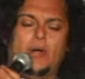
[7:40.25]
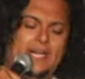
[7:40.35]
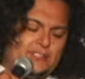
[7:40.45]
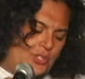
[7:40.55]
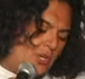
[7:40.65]

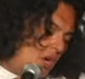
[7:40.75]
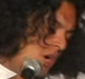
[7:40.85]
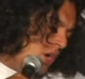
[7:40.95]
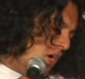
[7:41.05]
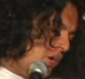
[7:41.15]
Extra
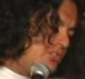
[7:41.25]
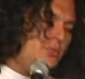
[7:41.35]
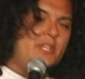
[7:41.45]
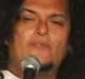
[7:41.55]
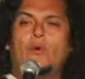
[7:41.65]
large
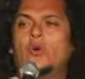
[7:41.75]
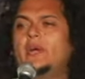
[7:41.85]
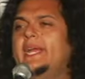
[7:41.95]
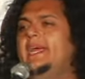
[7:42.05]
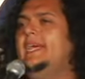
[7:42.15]
with
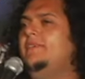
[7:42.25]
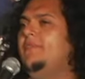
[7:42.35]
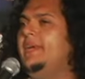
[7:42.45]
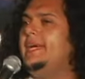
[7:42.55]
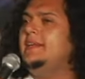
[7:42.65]
40, it
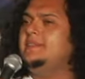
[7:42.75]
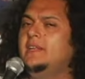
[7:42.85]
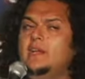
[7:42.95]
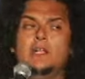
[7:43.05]
fits.